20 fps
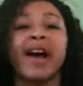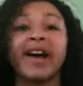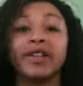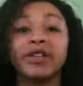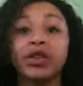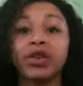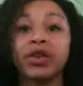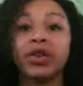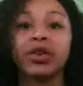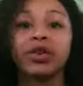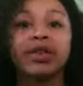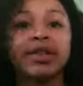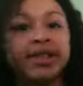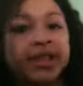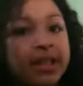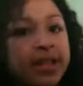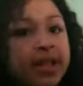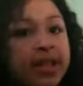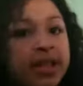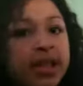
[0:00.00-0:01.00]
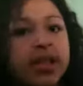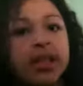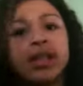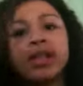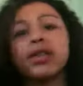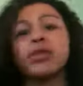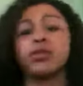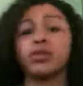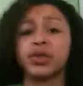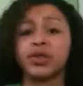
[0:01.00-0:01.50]
I turned
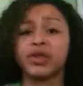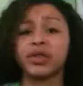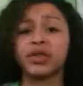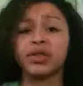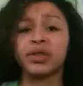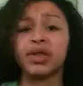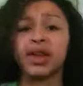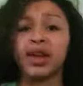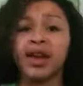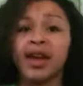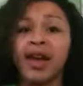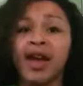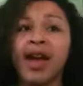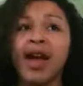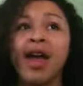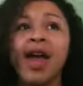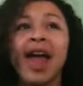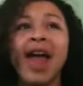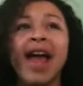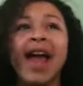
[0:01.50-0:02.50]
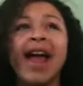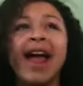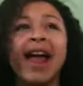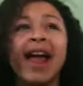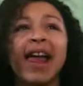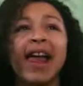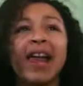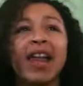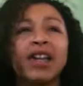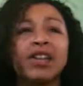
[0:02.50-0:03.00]
16 recently,
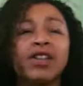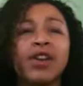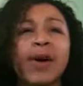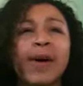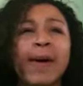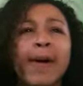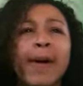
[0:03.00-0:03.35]
and